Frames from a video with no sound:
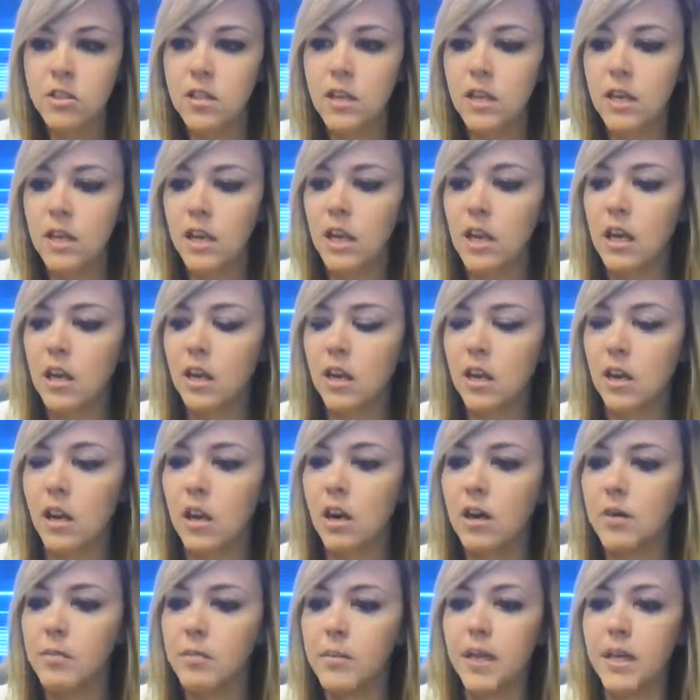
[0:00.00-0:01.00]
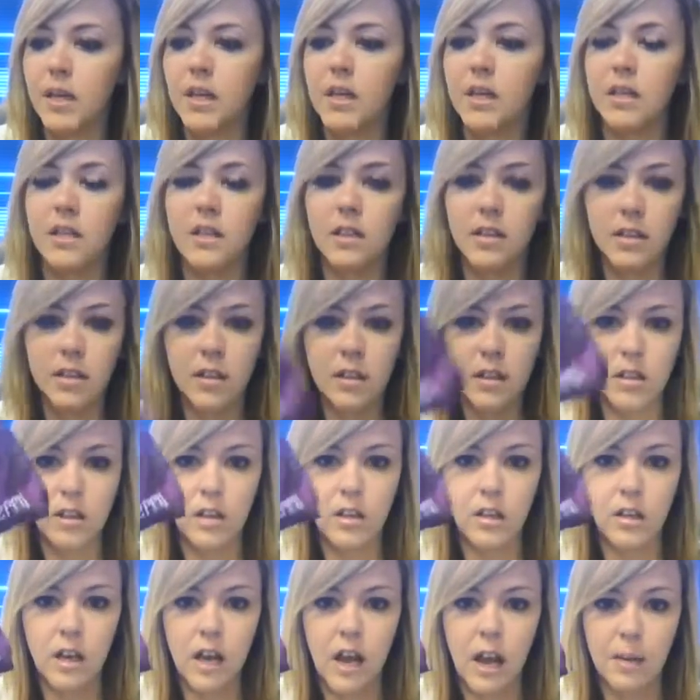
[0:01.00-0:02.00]
They come in
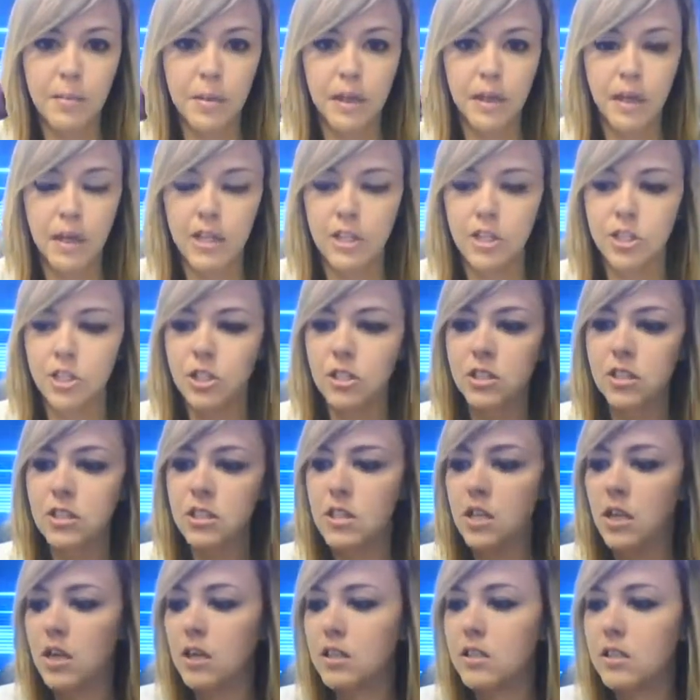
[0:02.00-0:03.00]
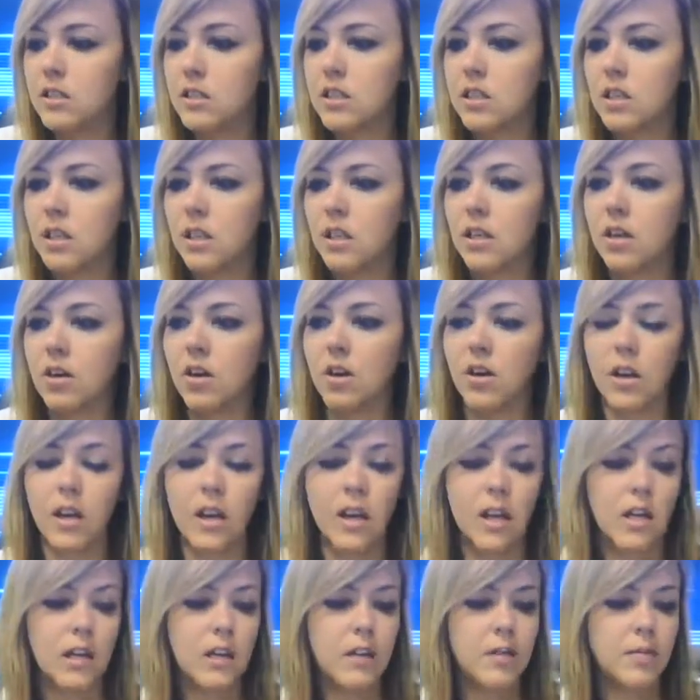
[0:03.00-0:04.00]
the application set or
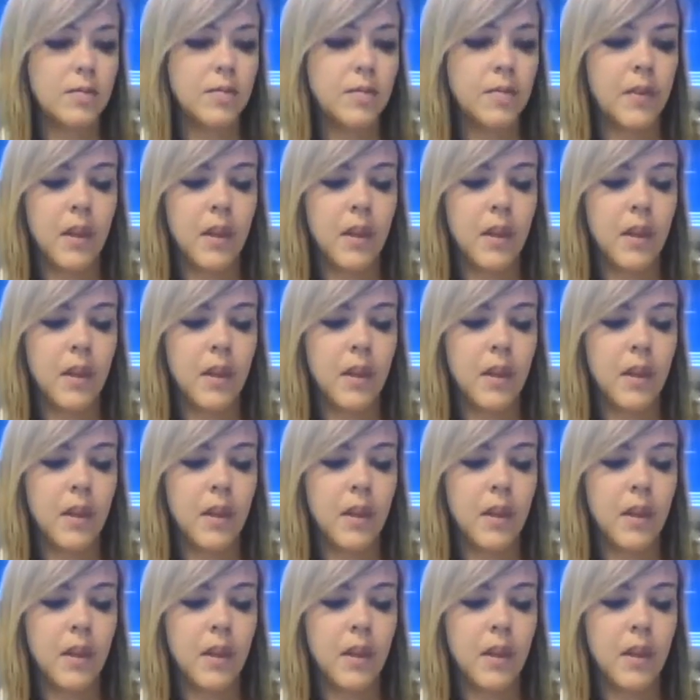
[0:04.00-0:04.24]
kit,